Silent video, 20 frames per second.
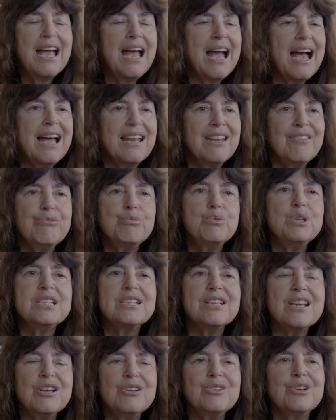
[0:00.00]
And if we
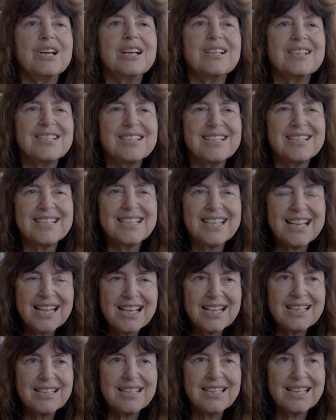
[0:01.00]
don't
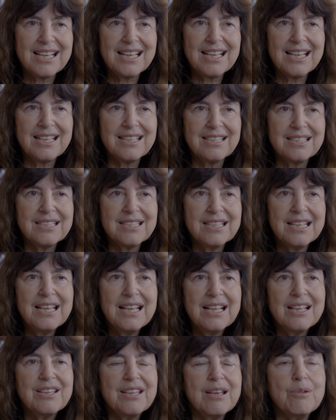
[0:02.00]
understand that,
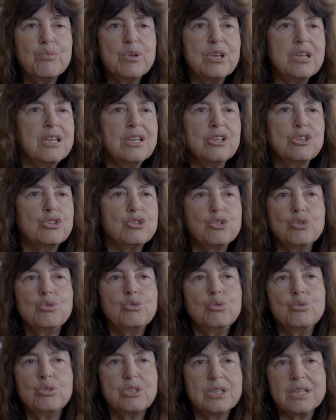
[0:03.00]
then we
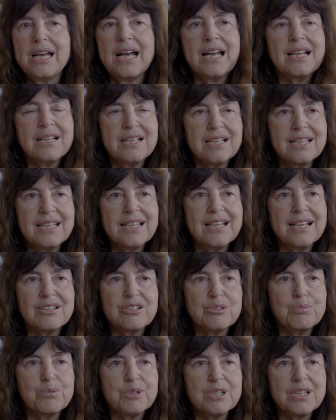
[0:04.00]
do utterly
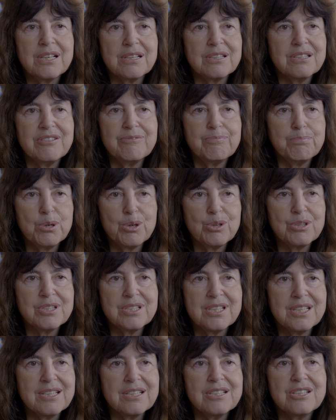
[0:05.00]
counterproductive
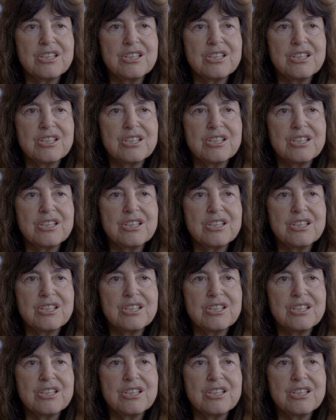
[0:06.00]
policies.